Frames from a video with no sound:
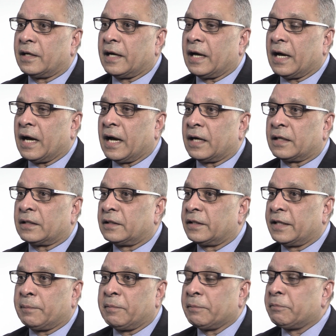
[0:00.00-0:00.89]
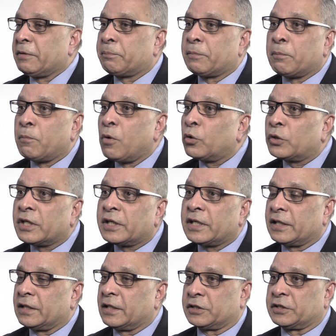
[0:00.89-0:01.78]
and they may be promoted
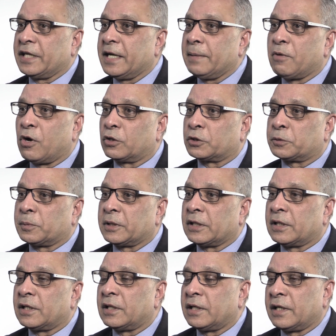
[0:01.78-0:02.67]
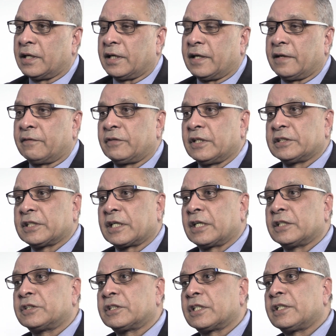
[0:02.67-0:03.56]
in the same hospital. If there's a
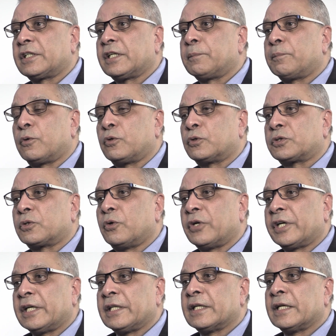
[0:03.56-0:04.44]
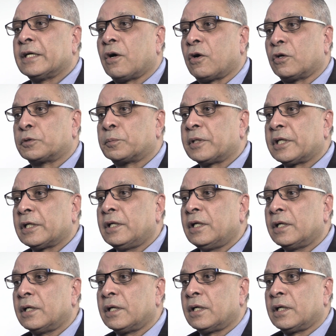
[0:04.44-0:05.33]
consultant post going in the hospital,
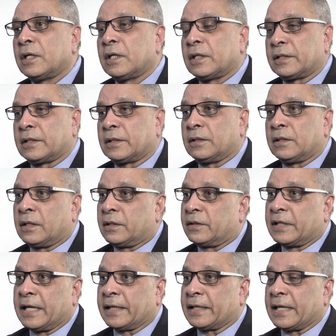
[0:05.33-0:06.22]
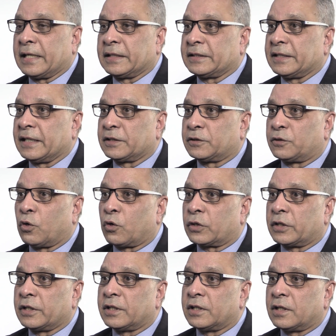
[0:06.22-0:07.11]
that S A S
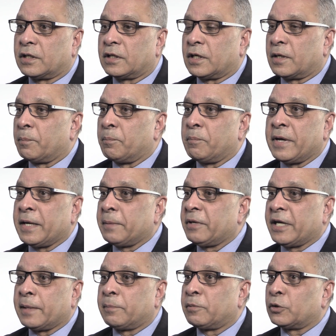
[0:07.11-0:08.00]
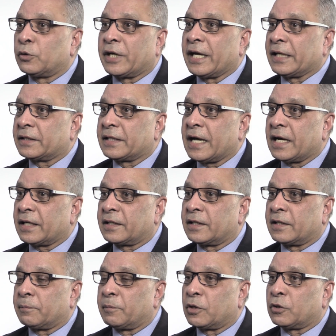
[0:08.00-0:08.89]
doctor may be able to get that,
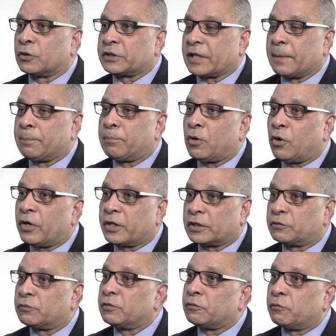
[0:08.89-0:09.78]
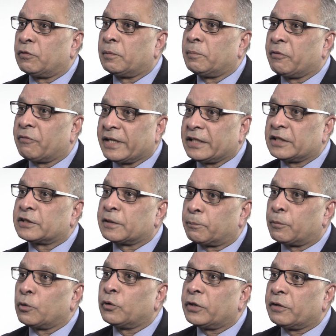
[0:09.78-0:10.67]
because employers will be very
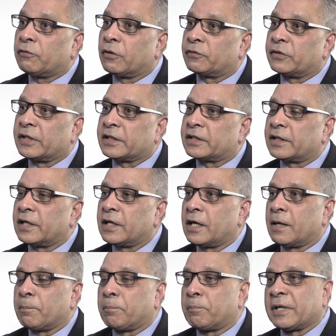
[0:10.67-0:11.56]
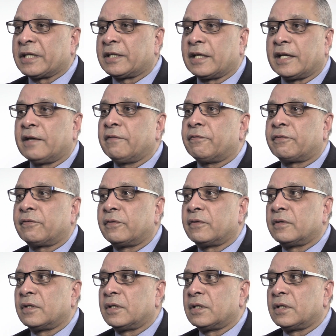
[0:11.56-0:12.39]
supportive of this. But if